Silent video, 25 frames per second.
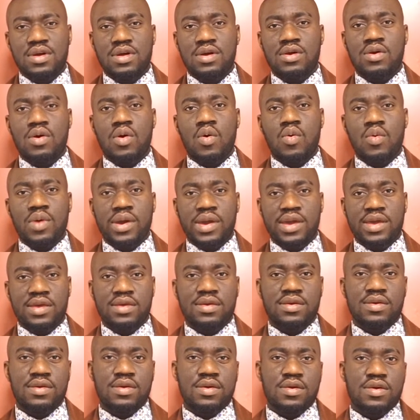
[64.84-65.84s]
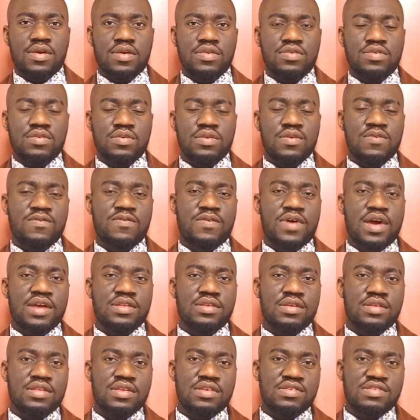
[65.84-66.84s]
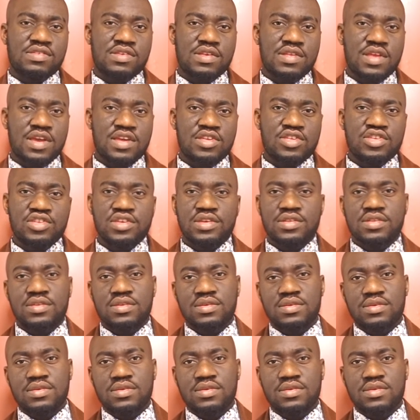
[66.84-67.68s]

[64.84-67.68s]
going to the final destination.